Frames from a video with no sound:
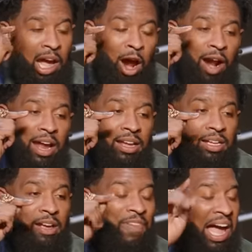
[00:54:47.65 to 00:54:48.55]
All right,
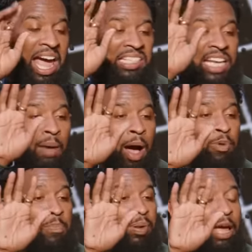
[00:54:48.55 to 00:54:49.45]
if I had time, I
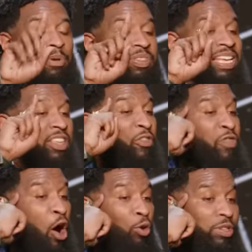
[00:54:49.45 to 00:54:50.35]
would play with this
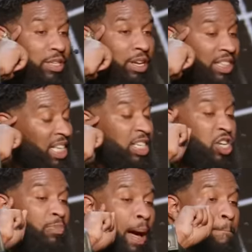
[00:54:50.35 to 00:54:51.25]
thought. This is
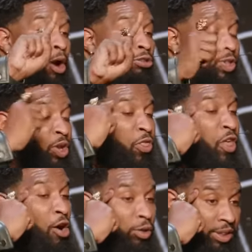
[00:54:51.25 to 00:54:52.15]
just my personal
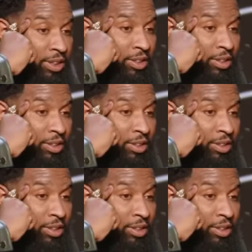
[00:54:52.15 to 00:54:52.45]
thought.